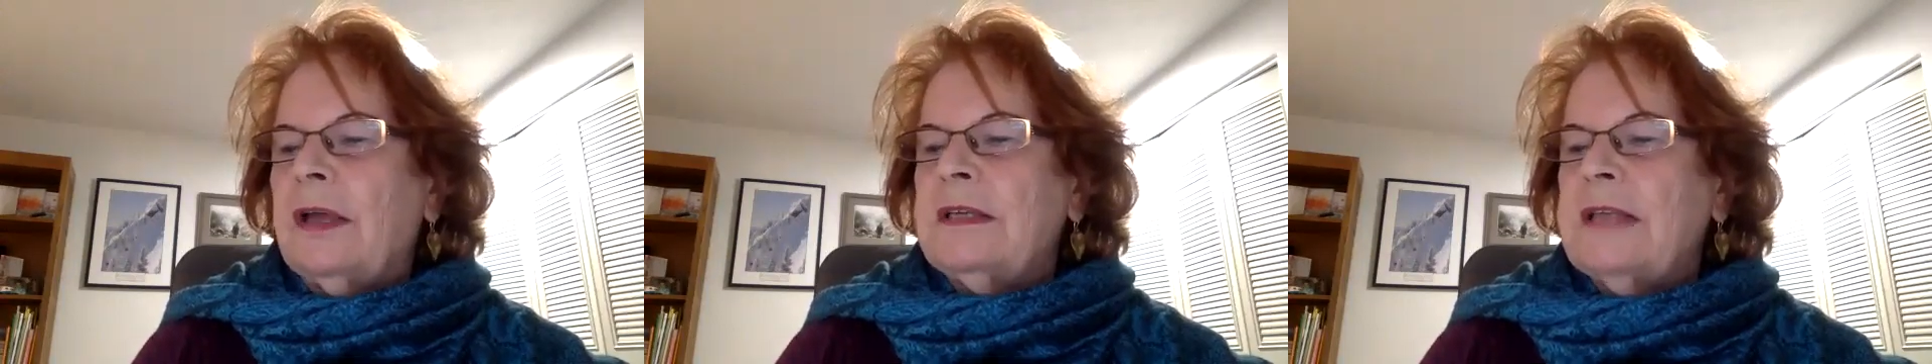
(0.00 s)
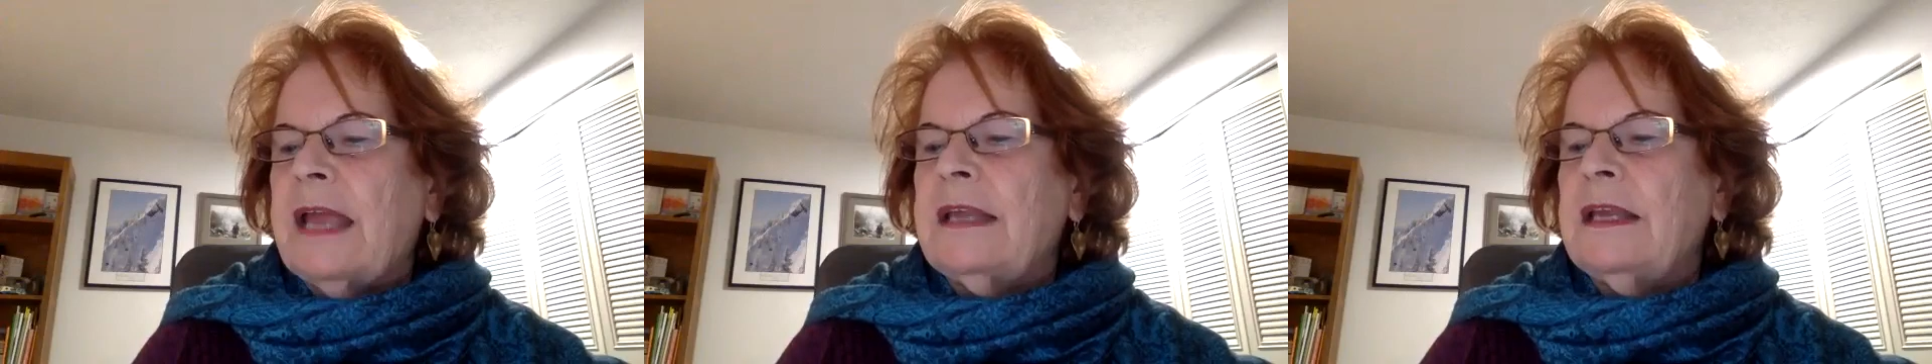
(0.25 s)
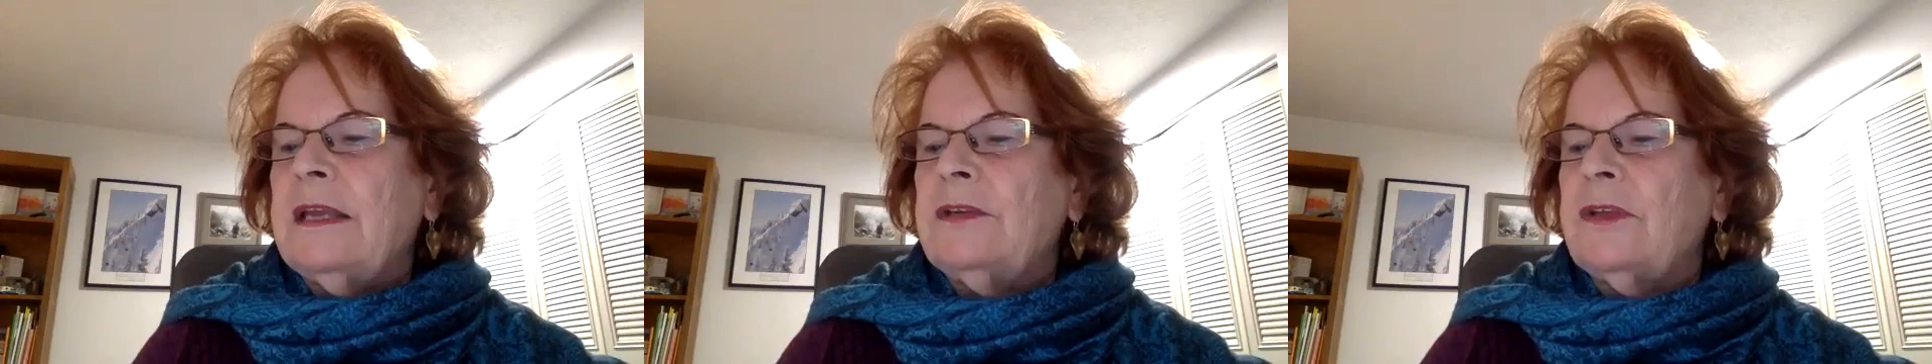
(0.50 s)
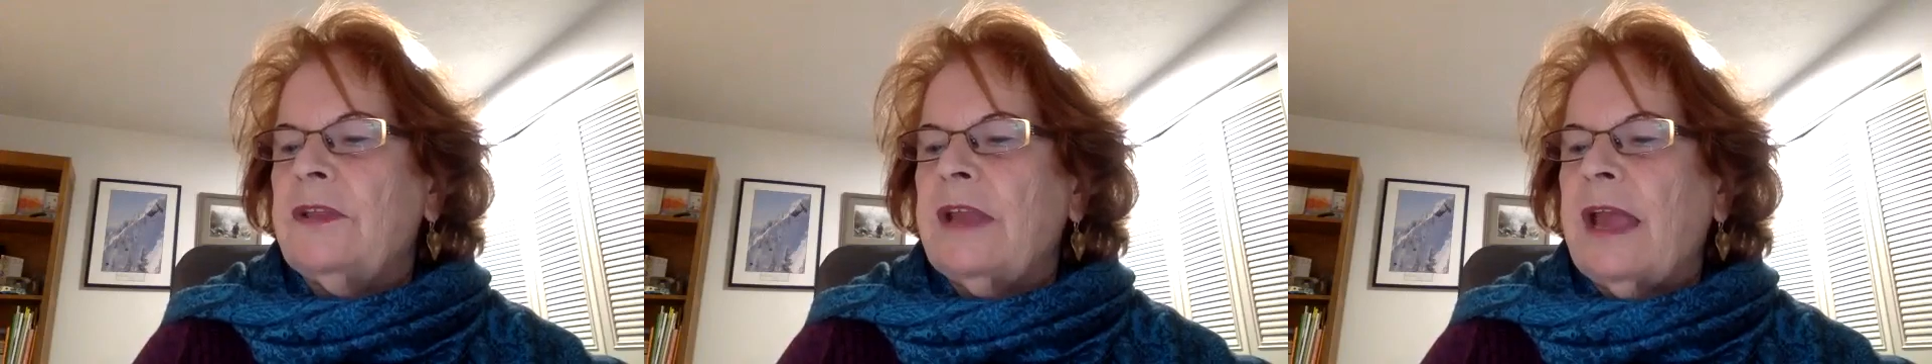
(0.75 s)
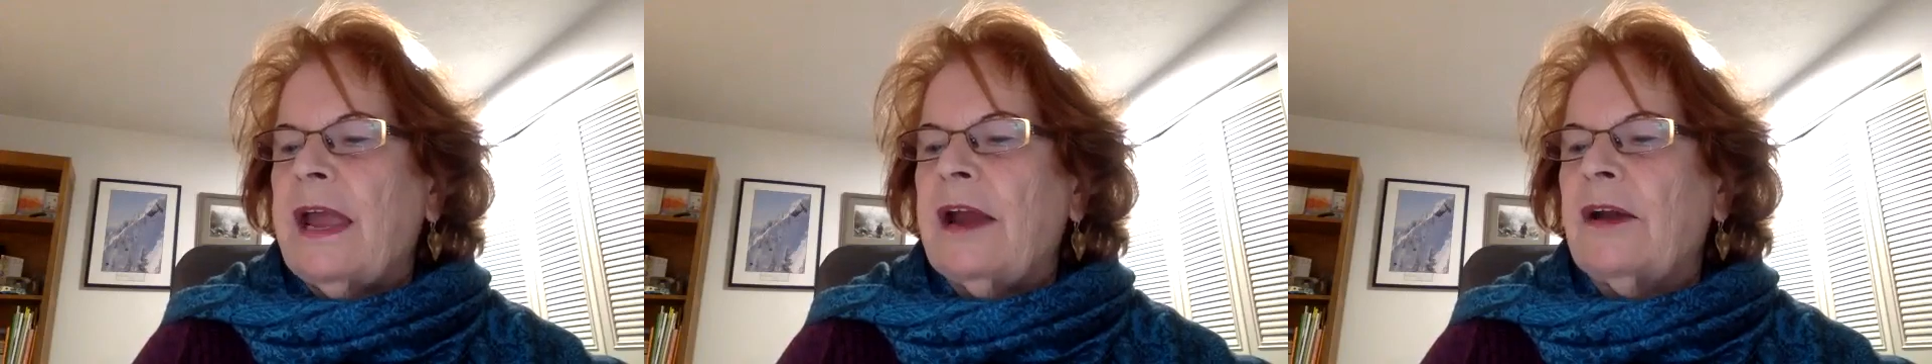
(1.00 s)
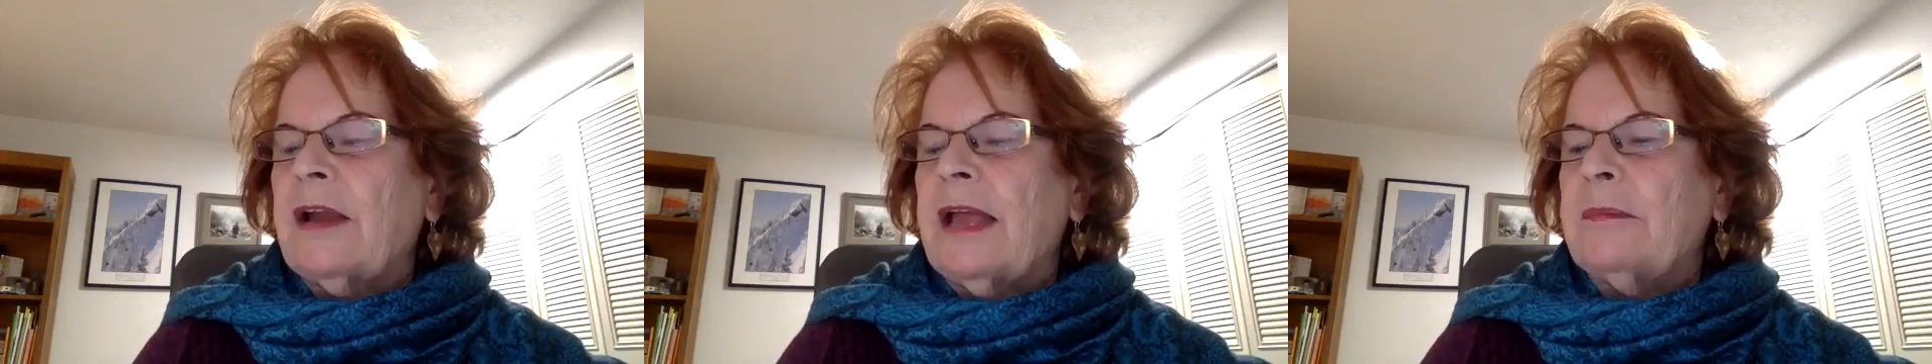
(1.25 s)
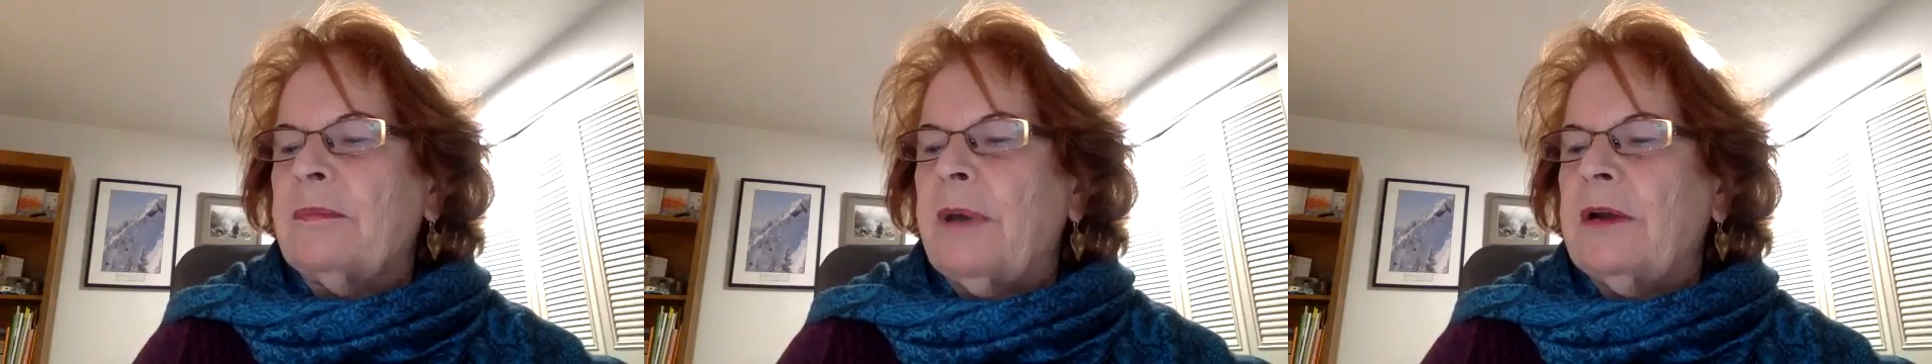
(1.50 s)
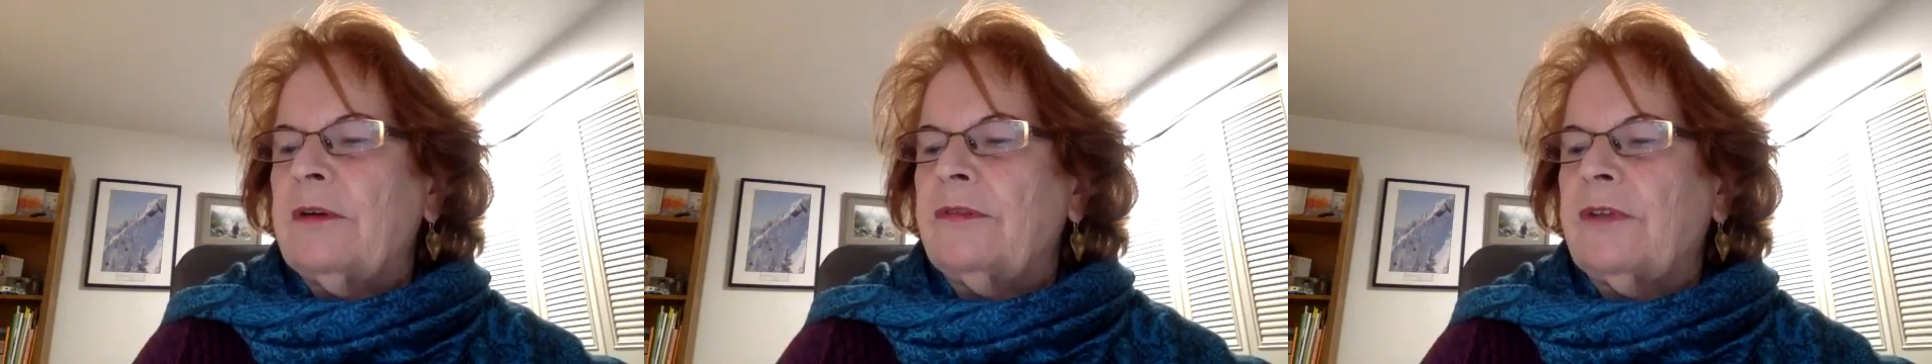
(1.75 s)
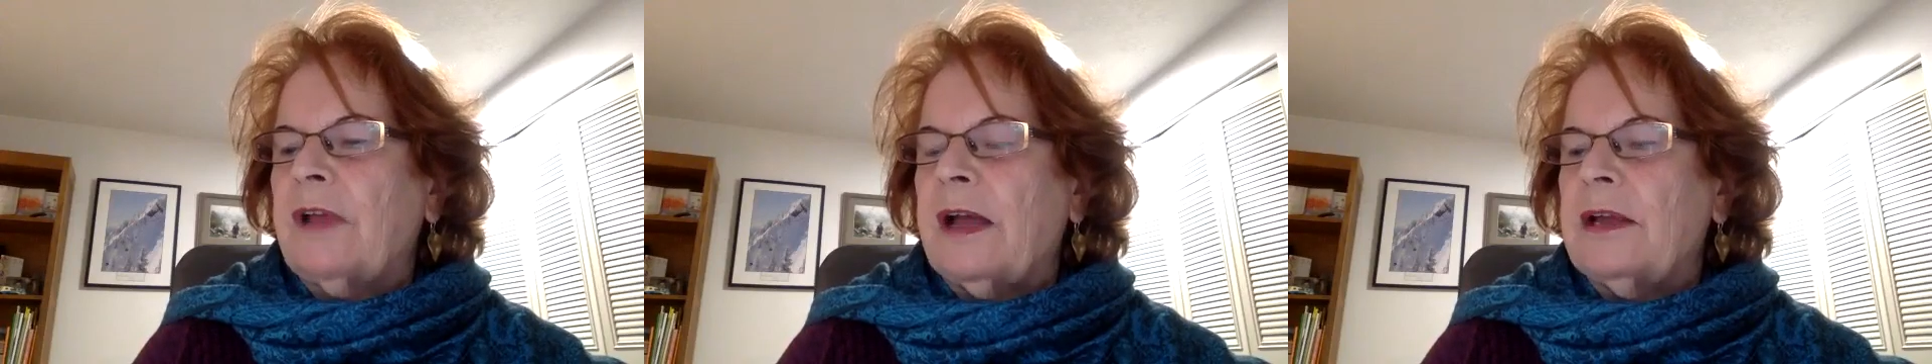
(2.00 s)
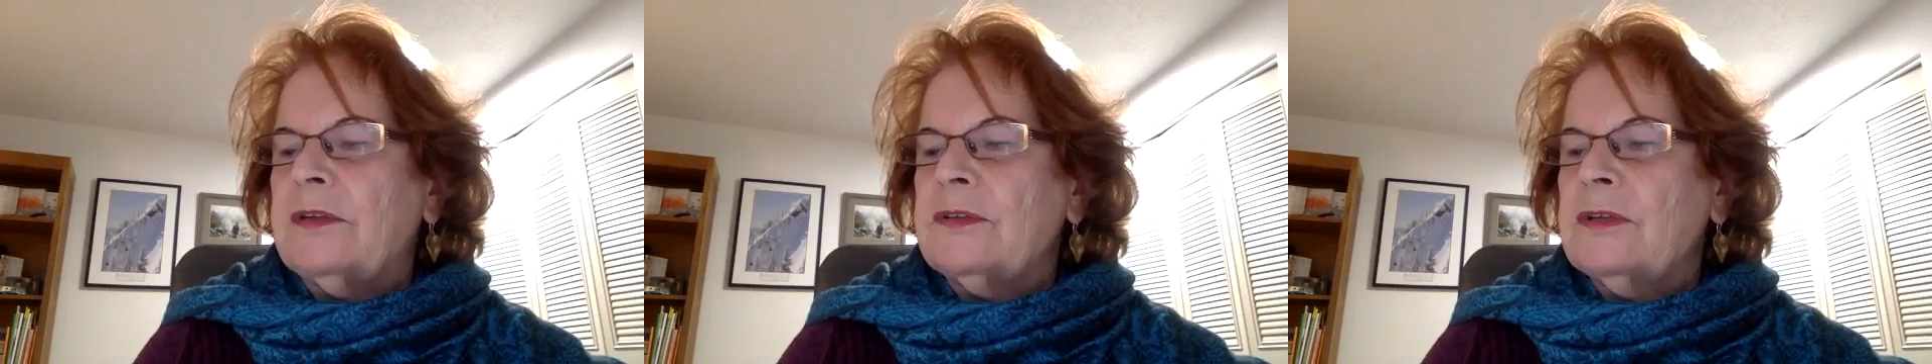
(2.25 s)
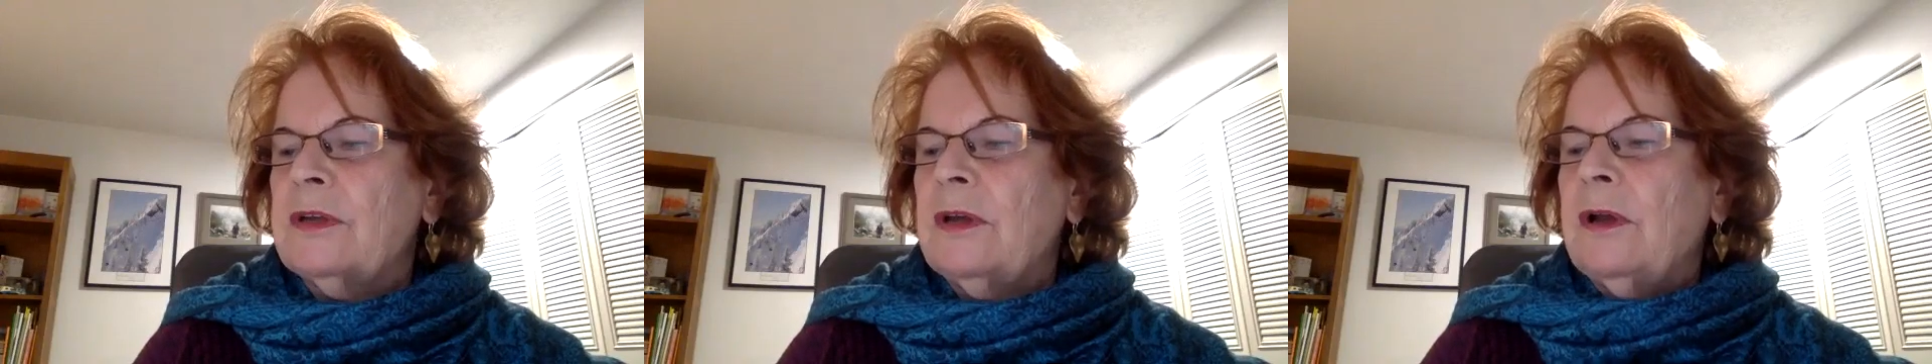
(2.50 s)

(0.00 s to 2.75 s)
taking to the air like butterflies,